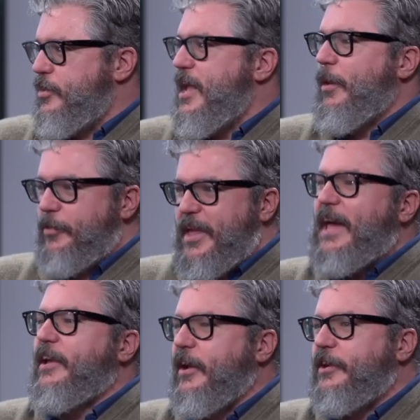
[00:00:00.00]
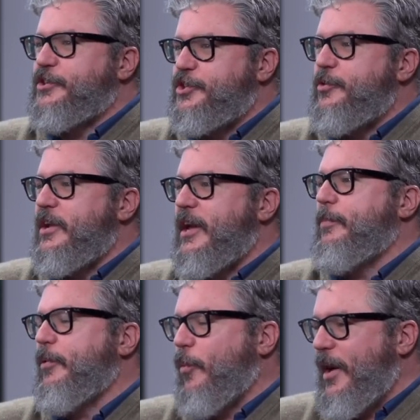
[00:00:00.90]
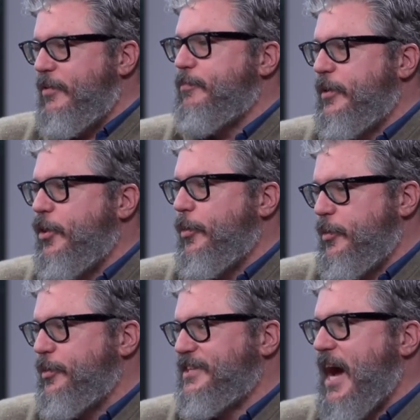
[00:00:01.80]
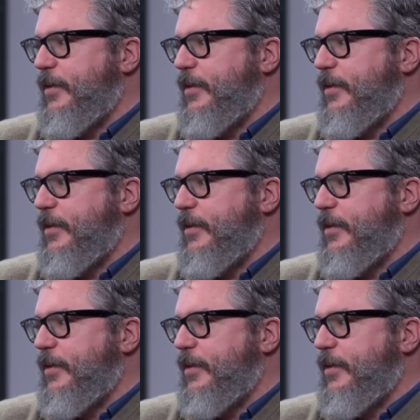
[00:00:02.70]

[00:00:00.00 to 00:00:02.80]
Yeah, when the Gatling gun is shooting it, but nobody would die.